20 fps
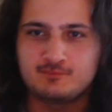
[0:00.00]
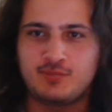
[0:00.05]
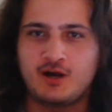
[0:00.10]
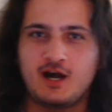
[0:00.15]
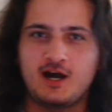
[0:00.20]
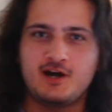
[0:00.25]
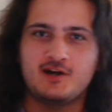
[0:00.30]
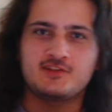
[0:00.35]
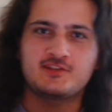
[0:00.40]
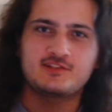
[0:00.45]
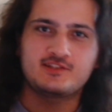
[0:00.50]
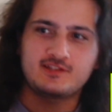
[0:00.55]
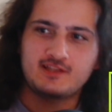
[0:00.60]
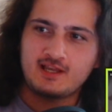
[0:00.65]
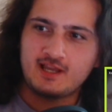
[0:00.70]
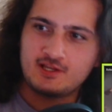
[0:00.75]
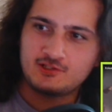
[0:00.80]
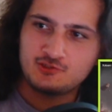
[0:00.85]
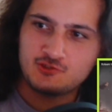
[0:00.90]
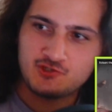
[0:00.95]
pause.
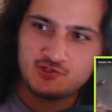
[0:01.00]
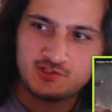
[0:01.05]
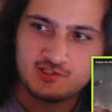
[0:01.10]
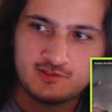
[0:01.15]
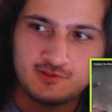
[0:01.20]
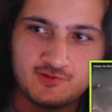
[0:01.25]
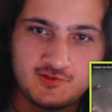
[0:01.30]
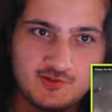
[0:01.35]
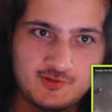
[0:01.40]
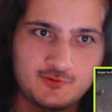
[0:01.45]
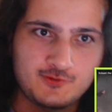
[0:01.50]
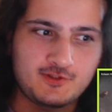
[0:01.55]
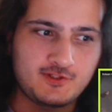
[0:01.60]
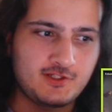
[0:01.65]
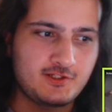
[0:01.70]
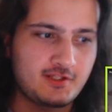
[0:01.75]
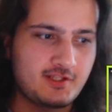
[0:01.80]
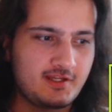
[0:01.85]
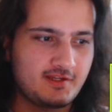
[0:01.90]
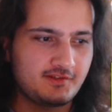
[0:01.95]
I had to just close the door
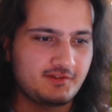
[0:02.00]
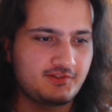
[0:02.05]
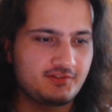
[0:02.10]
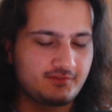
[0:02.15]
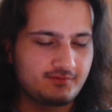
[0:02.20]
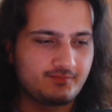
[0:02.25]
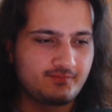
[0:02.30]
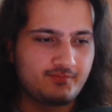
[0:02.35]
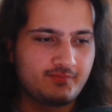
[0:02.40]
in case.